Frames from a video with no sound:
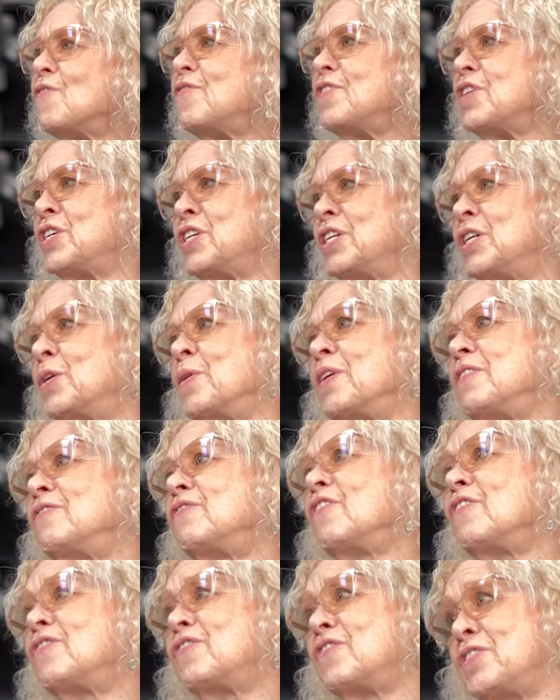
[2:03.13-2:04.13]
very
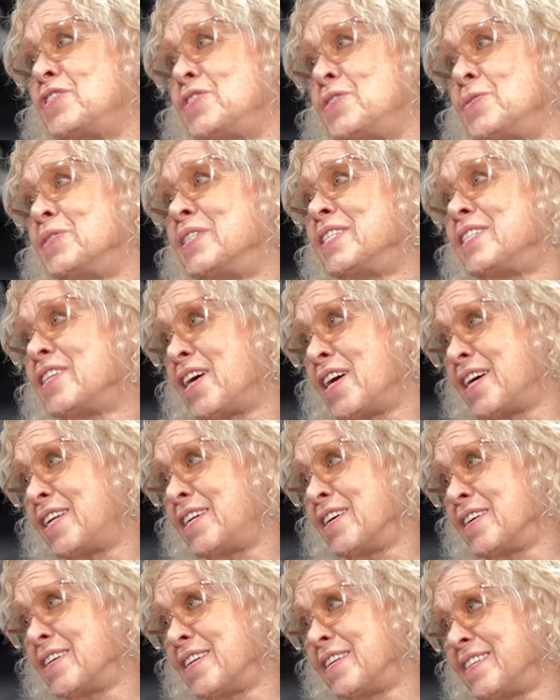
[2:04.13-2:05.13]
grateful for you and
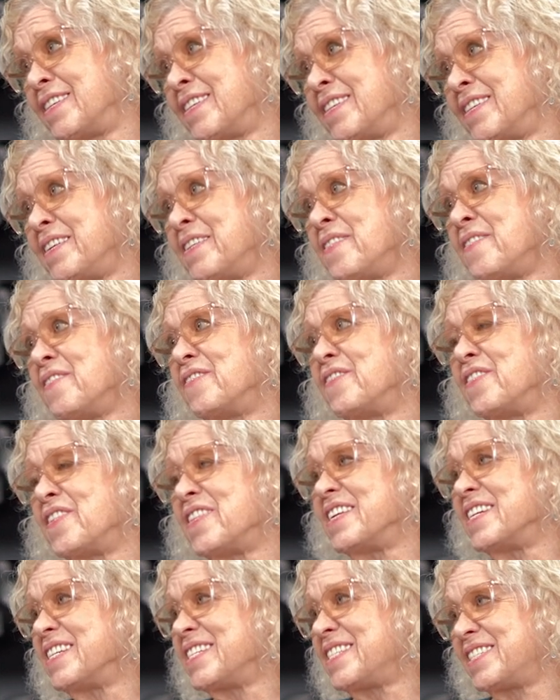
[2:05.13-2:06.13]
Tatiana for
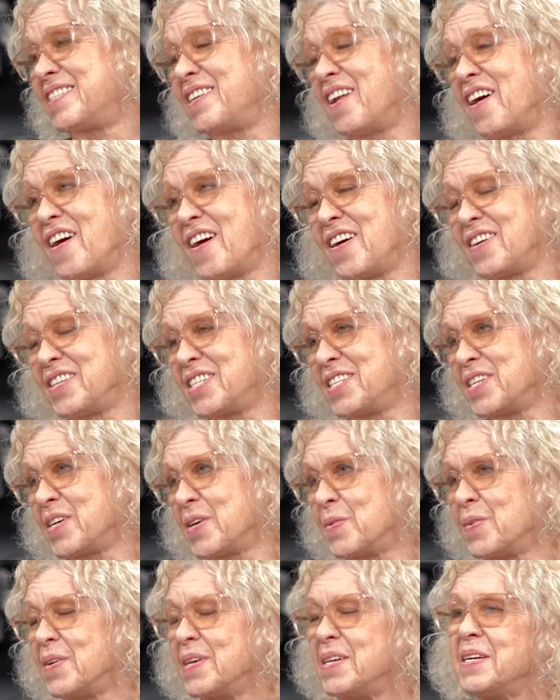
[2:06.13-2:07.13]
this
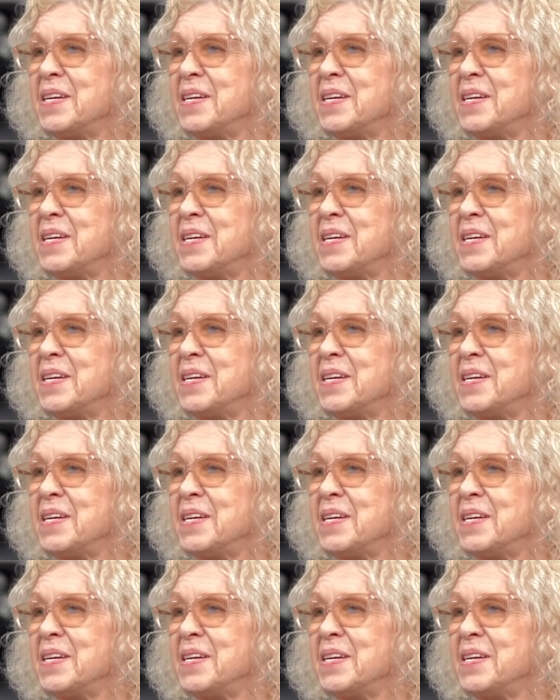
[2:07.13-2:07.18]
also.